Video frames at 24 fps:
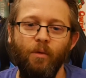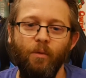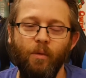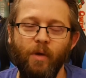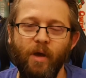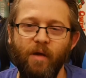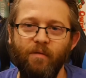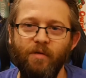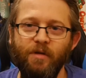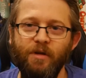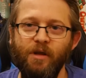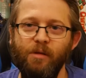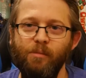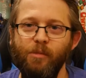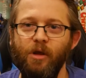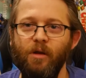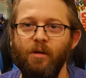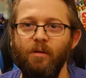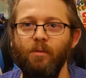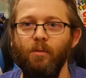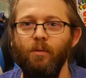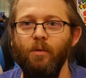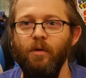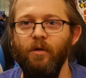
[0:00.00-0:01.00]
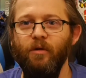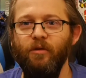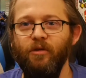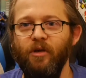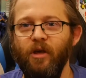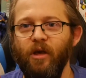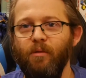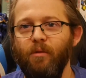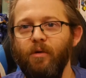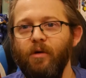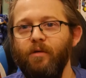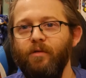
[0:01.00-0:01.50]
We have a demon. We must
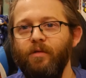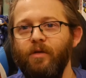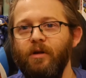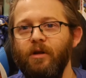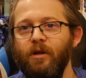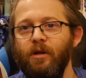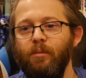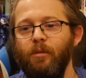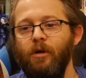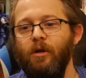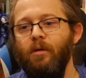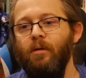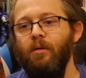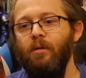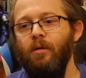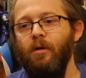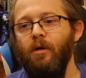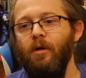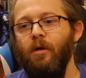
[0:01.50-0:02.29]
get rid of the demon